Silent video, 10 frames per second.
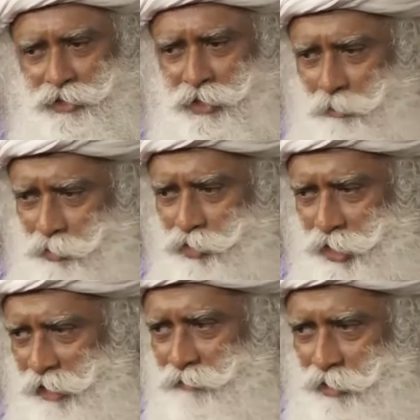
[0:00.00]
example,
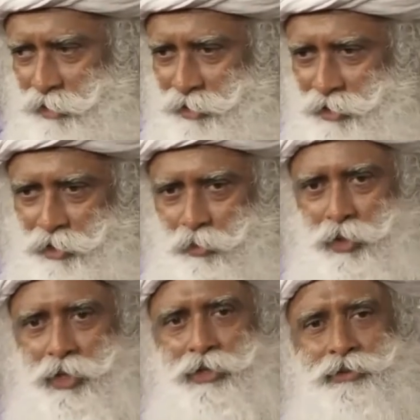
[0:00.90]
traveling in the
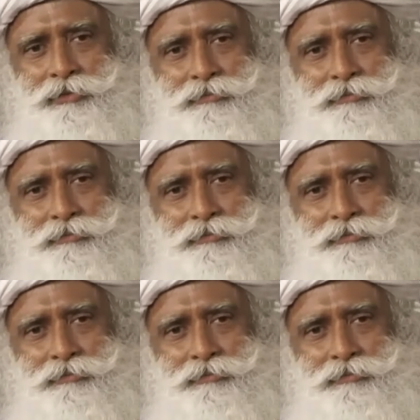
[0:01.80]
world,